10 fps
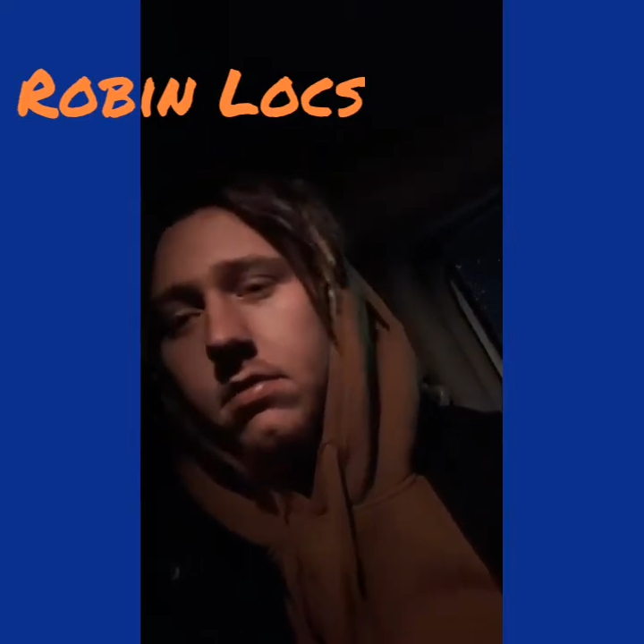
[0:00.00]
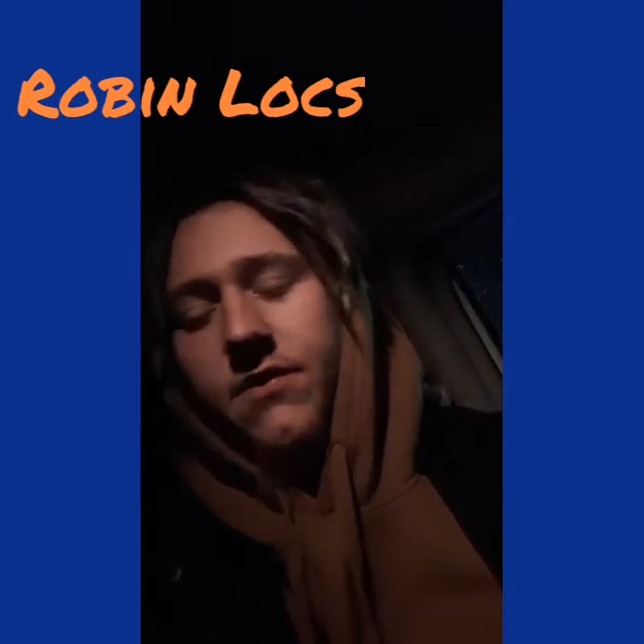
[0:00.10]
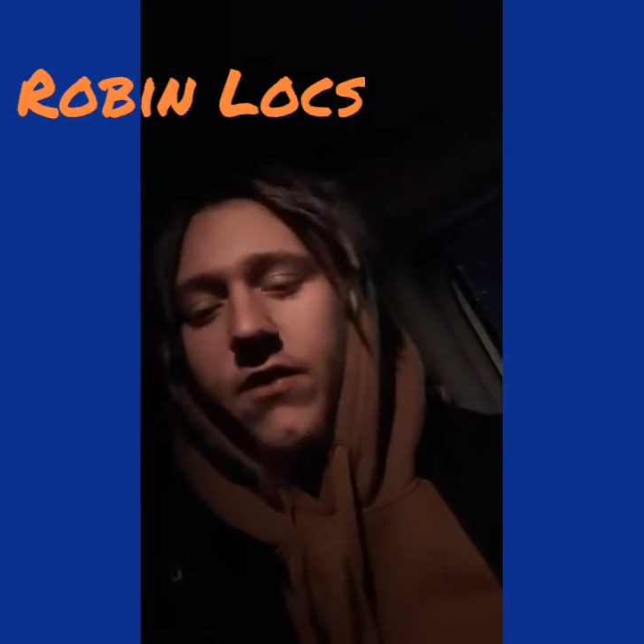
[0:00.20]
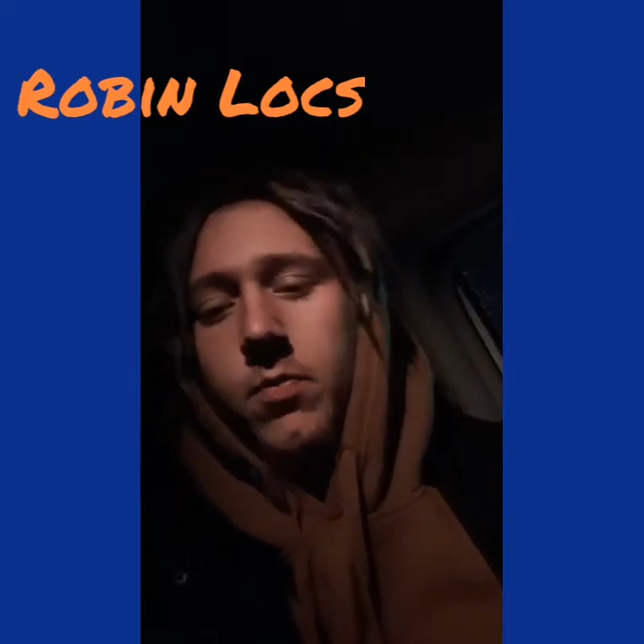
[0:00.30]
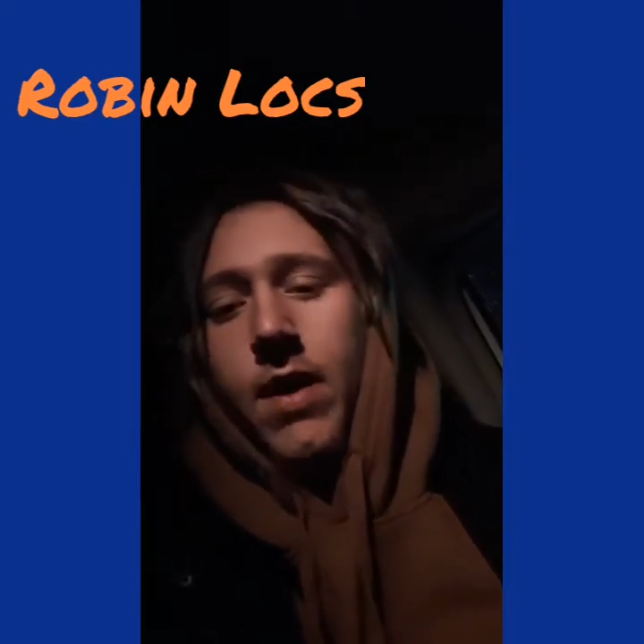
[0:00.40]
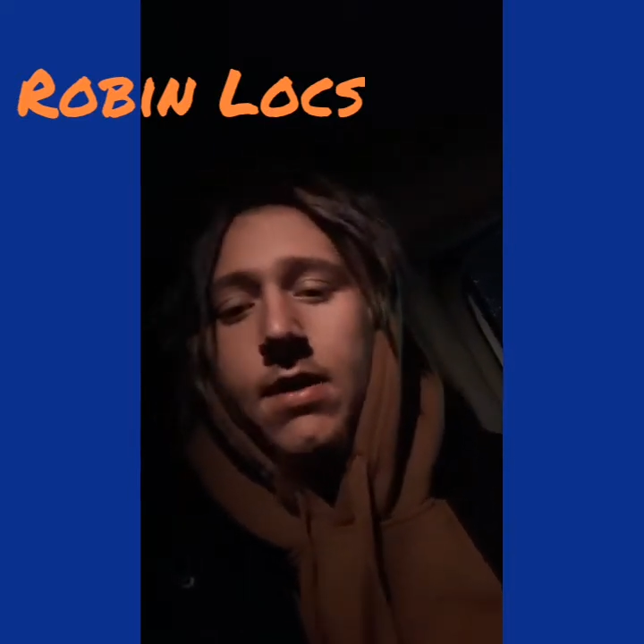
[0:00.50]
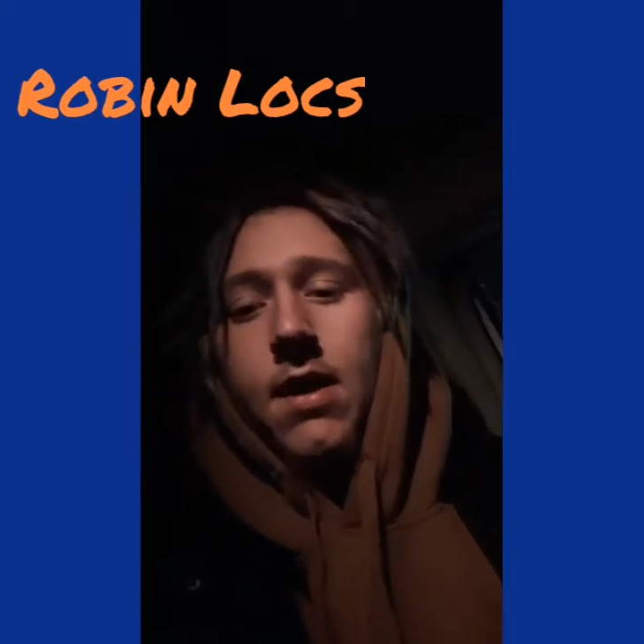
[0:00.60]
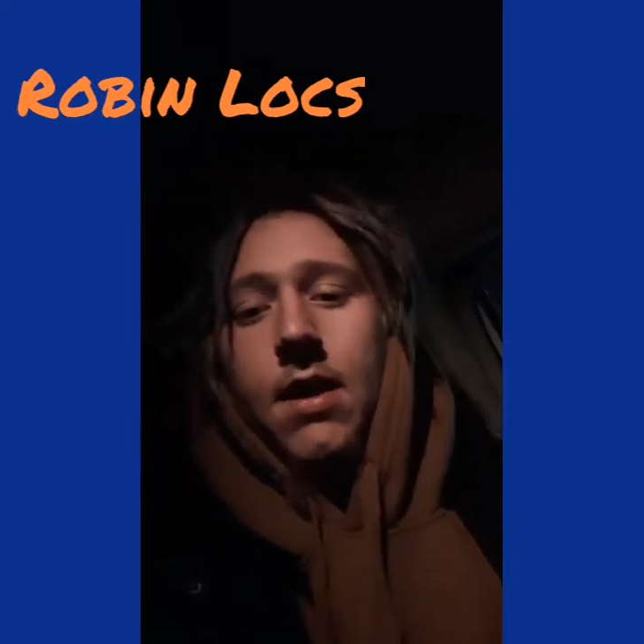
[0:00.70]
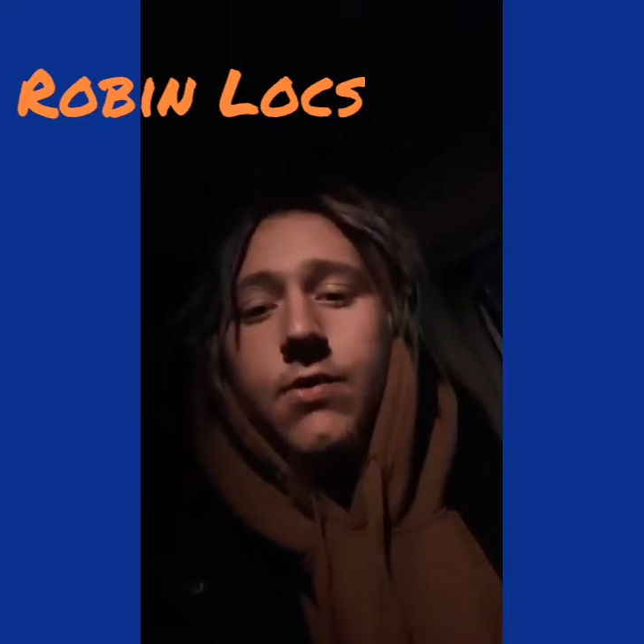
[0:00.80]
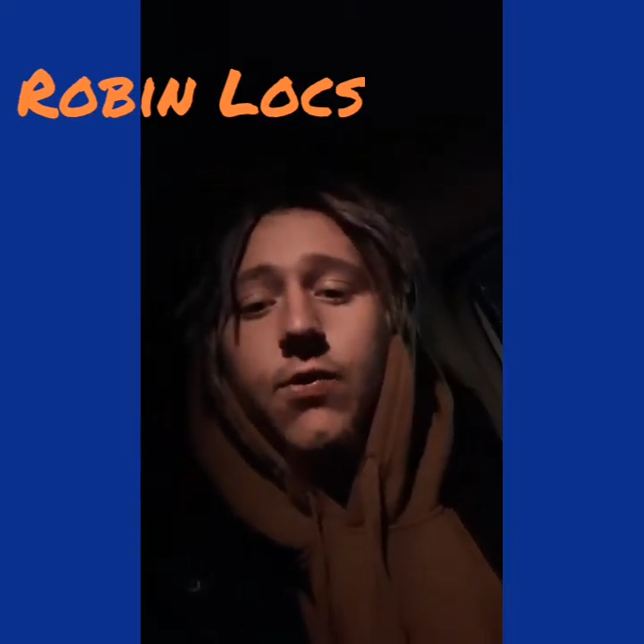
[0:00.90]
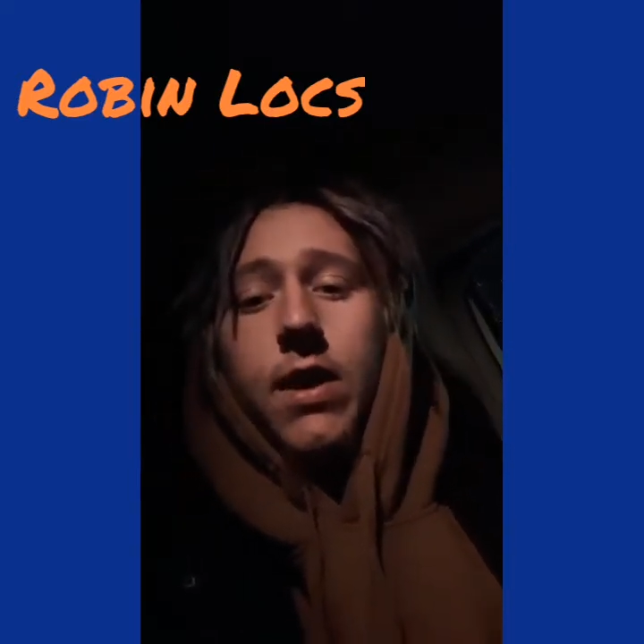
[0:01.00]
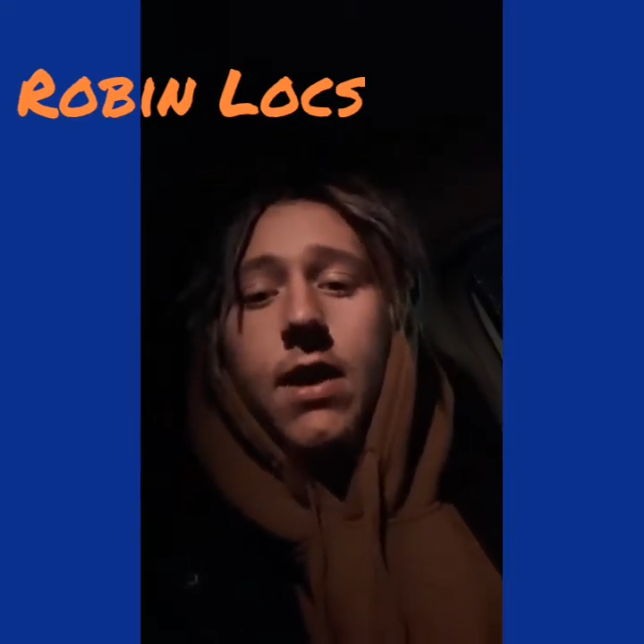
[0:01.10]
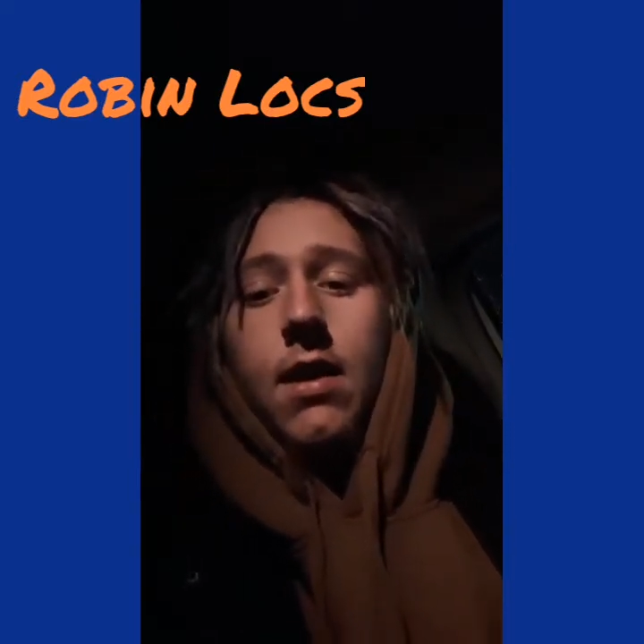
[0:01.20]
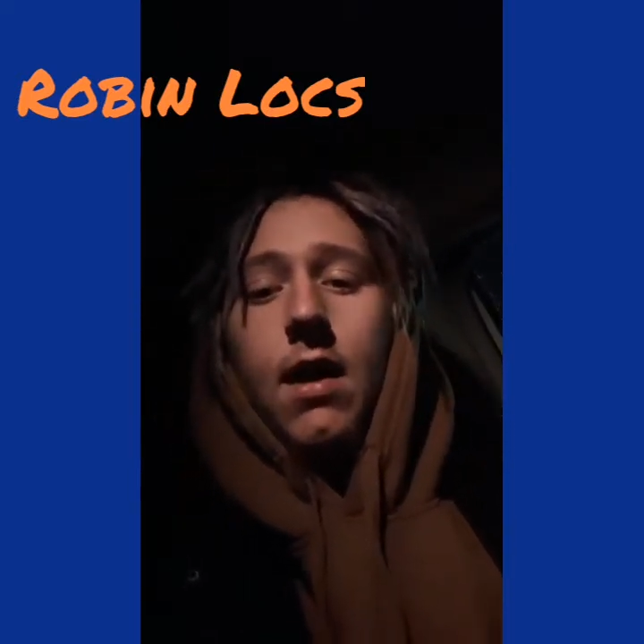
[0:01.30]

feedback that I do get.